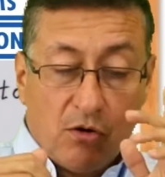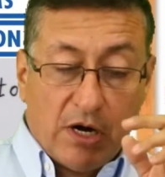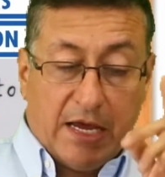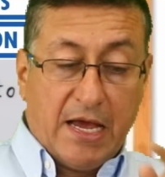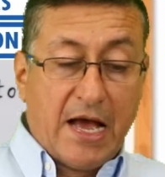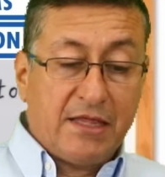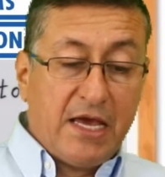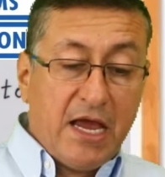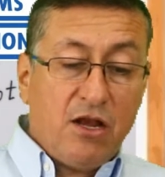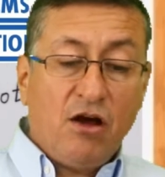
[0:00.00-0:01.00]
All right, at
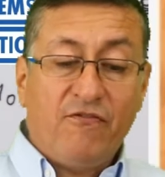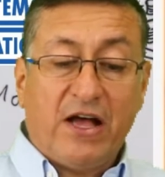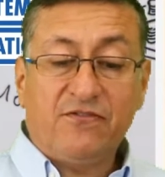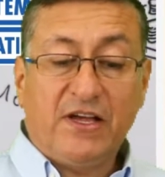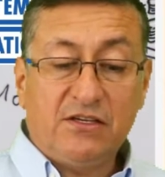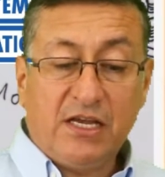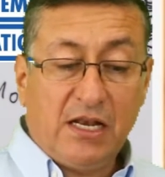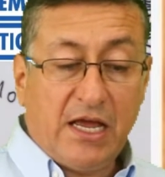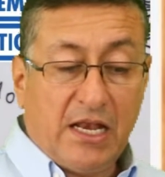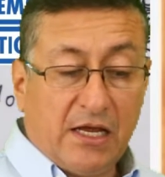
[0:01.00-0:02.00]
the end of advanced
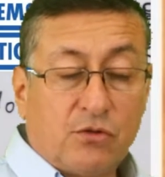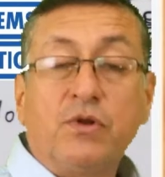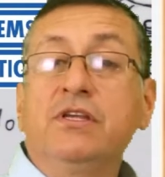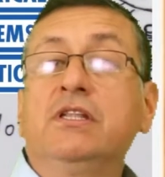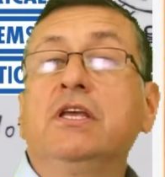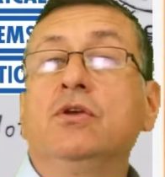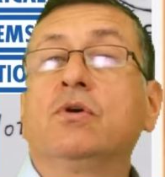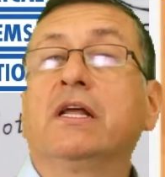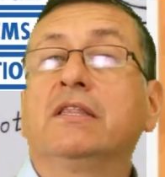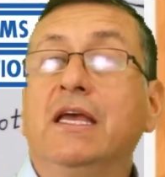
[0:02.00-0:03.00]
electricity you
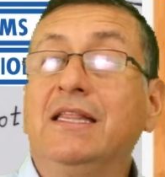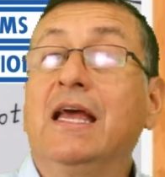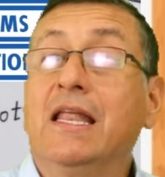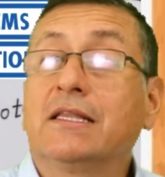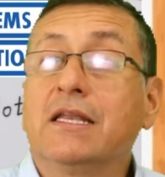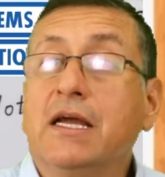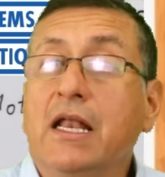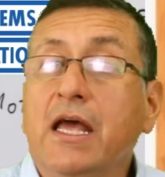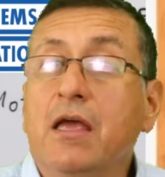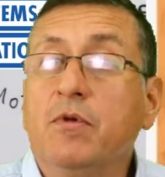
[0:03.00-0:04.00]
can take the
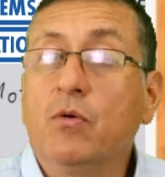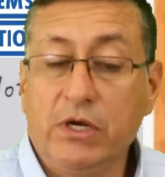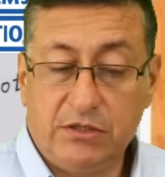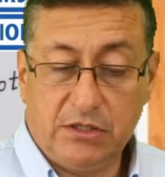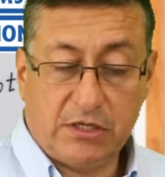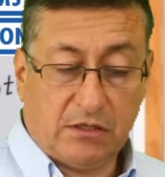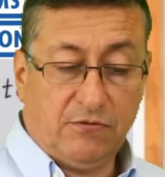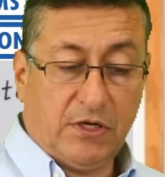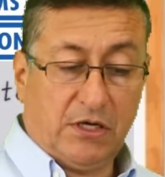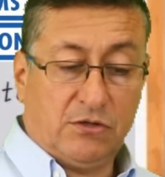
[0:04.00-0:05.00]
electrical A B Y C
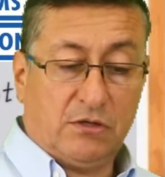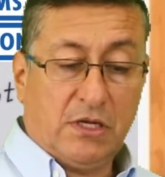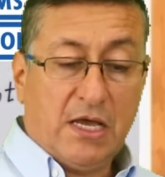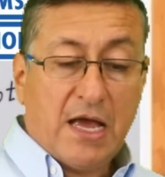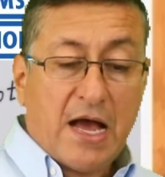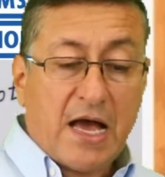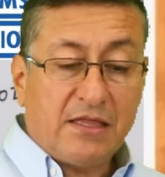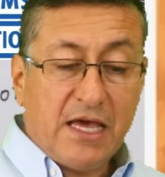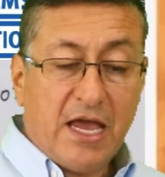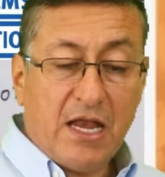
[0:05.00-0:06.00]
certification.
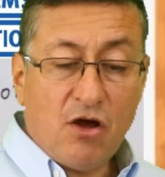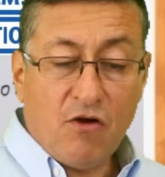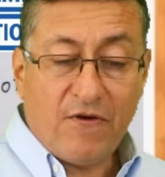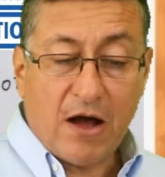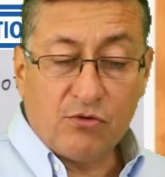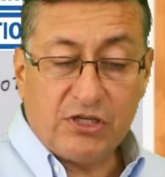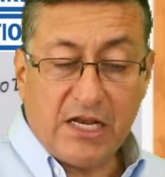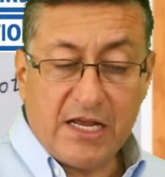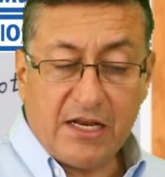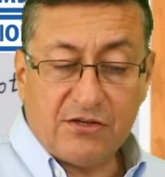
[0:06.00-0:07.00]
At the end of
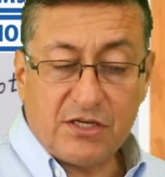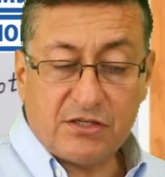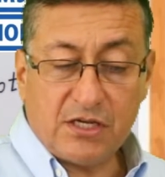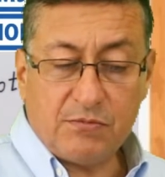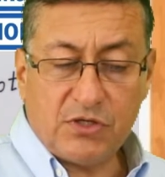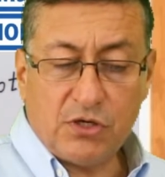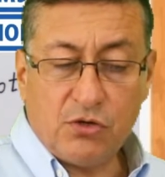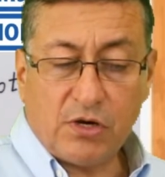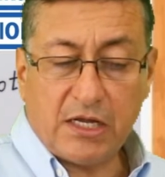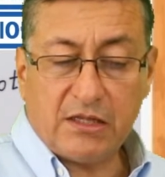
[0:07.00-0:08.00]
auxiliary systems
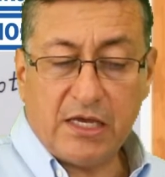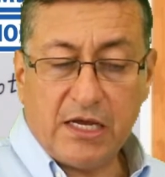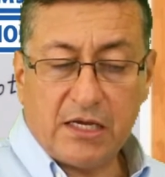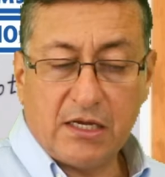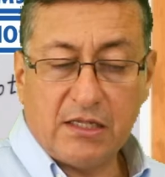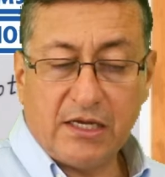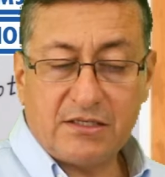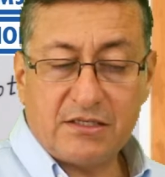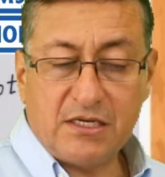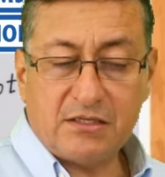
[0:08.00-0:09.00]
you can take the
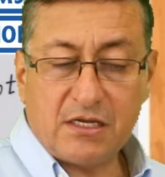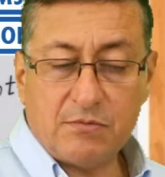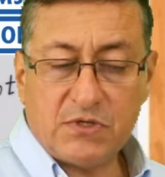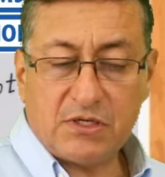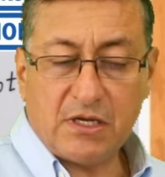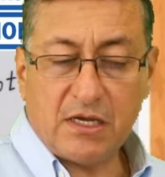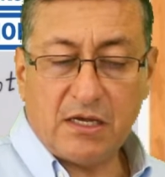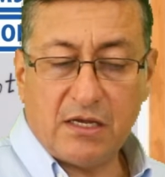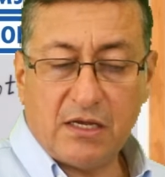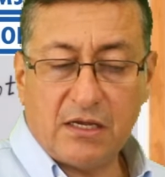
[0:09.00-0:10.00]
systems
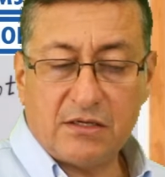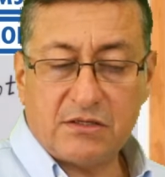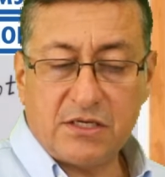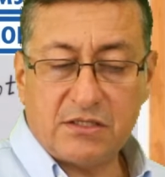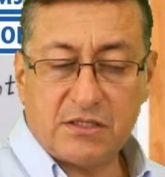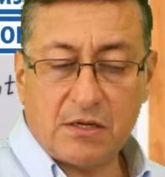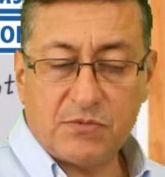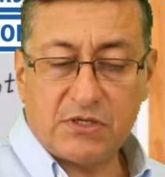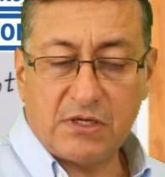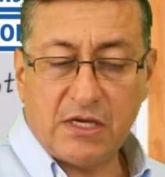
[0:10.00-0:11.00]

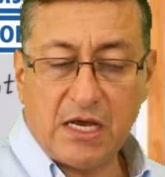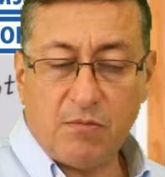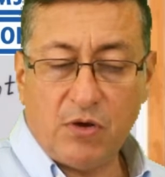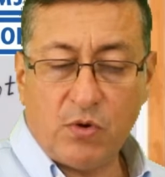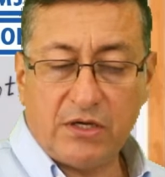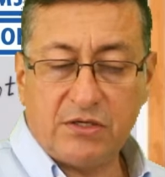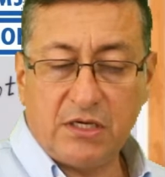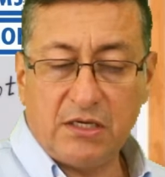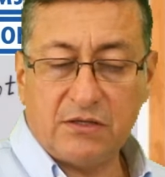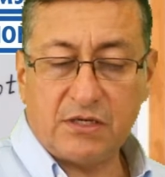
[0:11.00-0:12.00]
systems A B Y
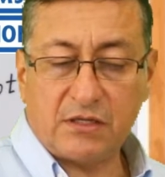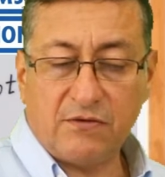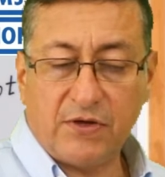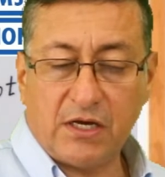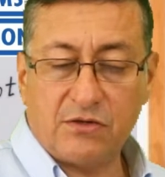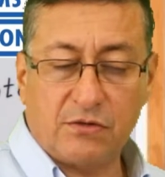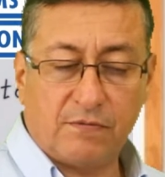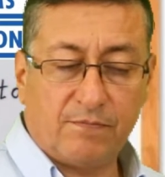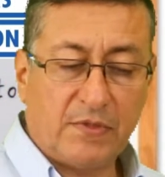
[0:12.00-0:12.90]
C certification.